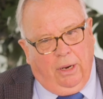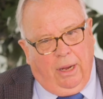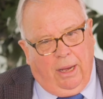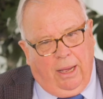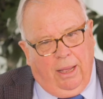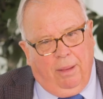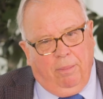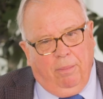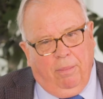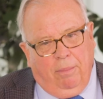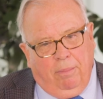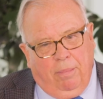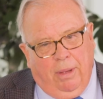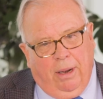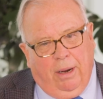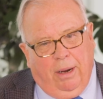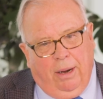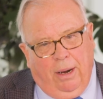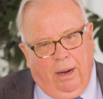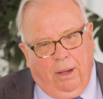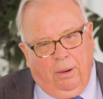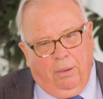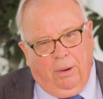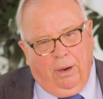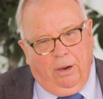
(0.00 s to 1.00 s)
name, better
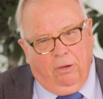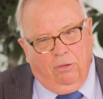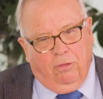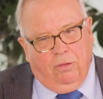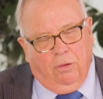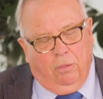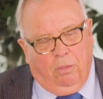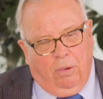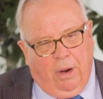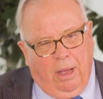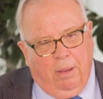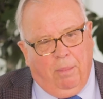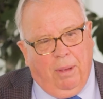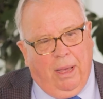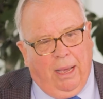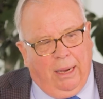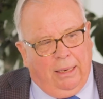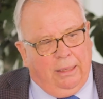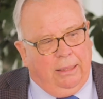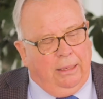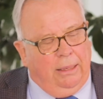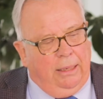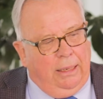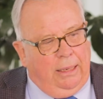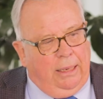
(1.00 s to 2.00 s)
known as the RAB
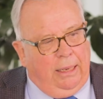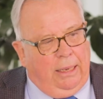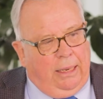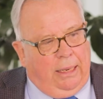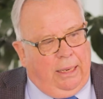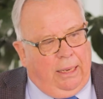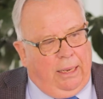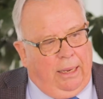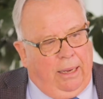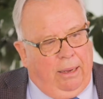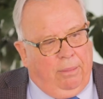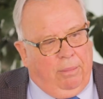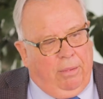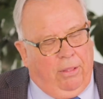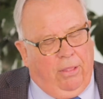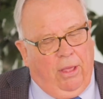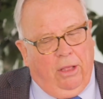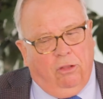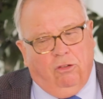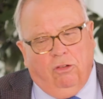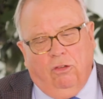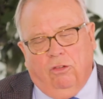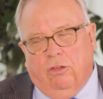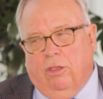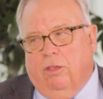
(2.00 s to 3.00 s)
Act. Um, and
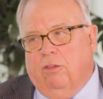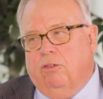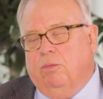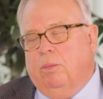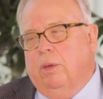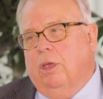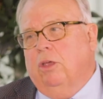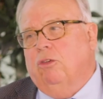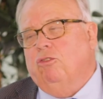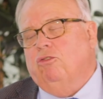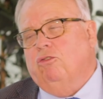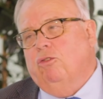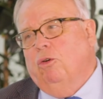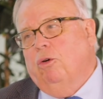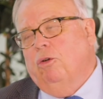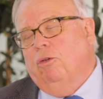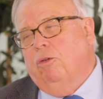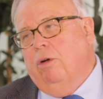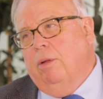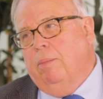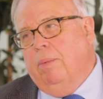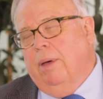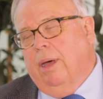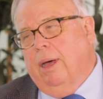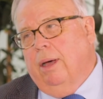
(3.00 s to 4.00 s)
that just gives me
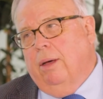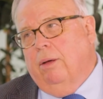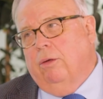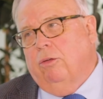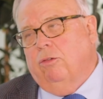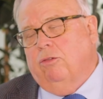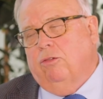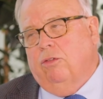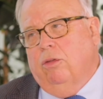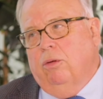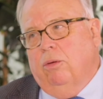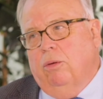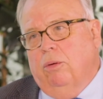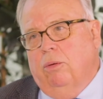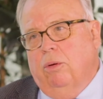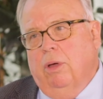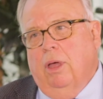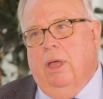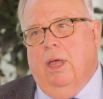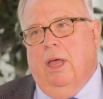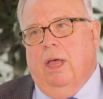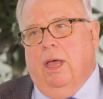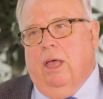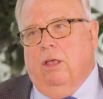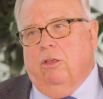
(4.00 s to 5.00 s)
extraordinary powers to
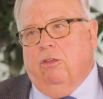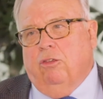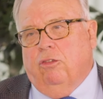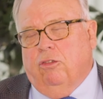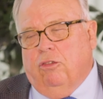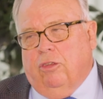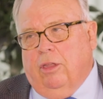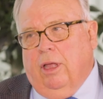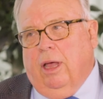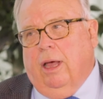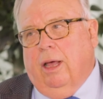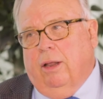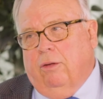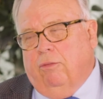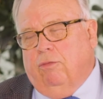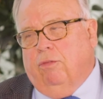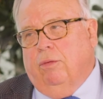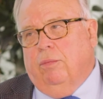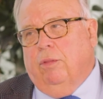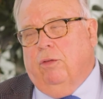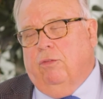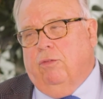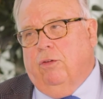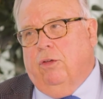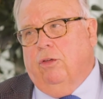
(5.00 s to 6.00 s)
start
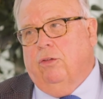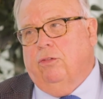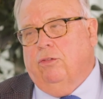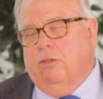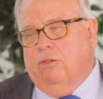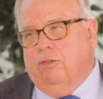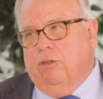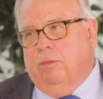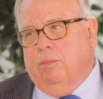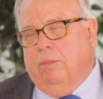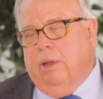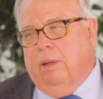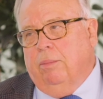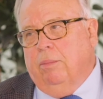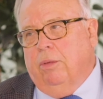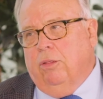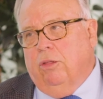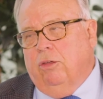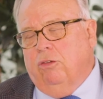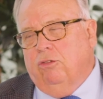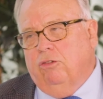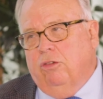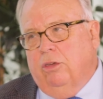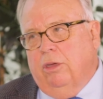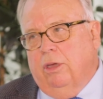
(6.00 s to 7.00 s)
from the 1st of September
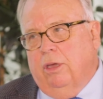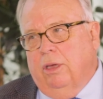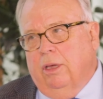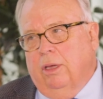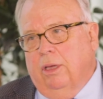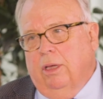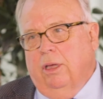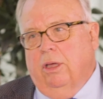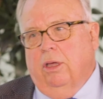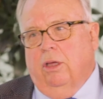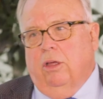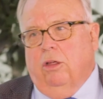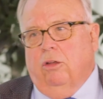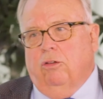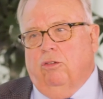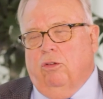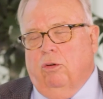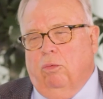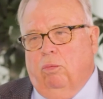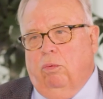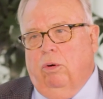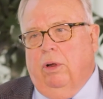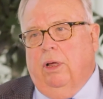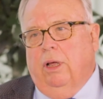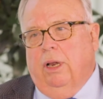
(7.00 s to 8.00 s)
this year mm -hmm. to
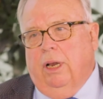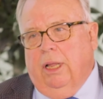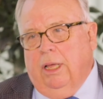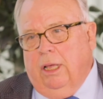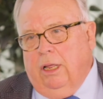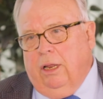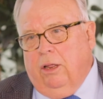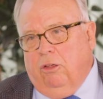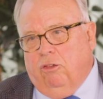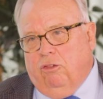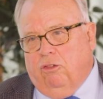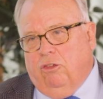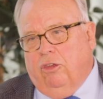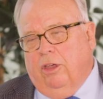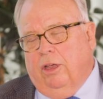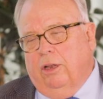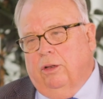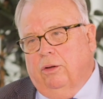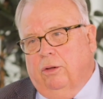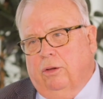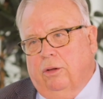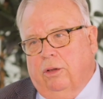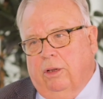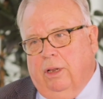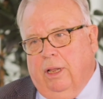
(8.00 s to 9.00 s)
really
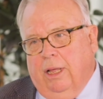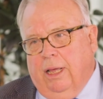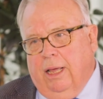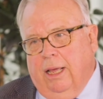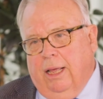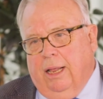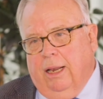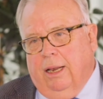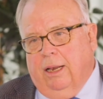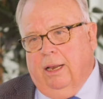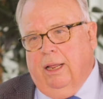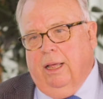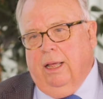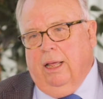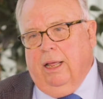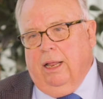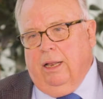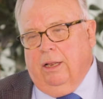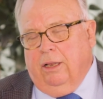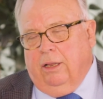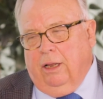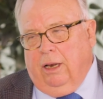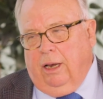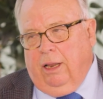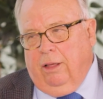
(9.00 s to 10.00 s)
signal and
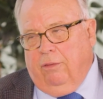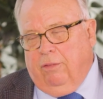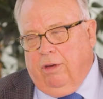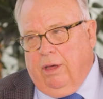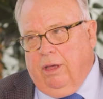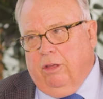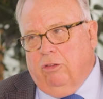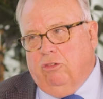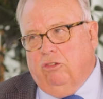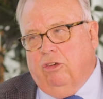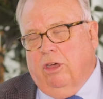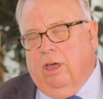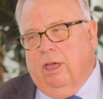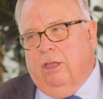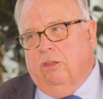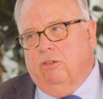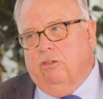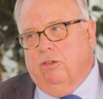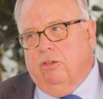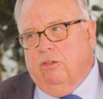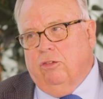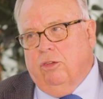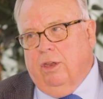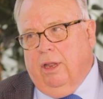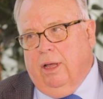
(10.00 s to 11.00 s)
deliver
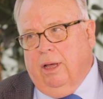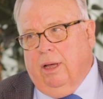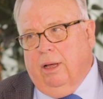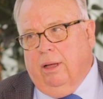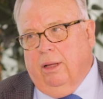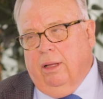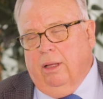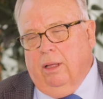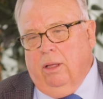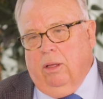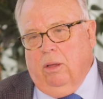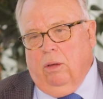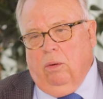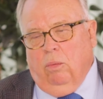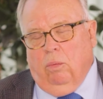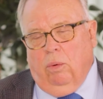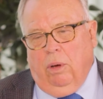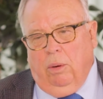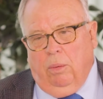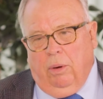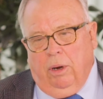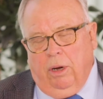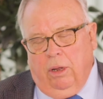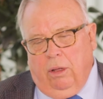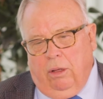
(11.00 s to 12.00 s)
changes. Now, we
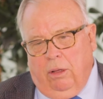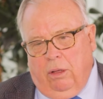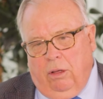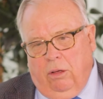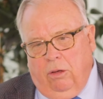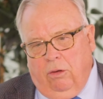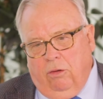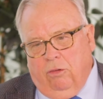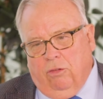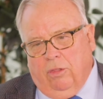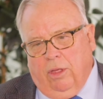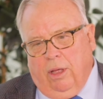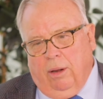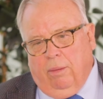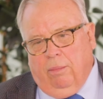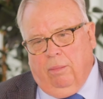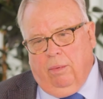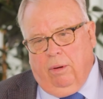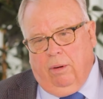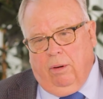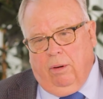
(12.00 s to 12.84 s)
want to use that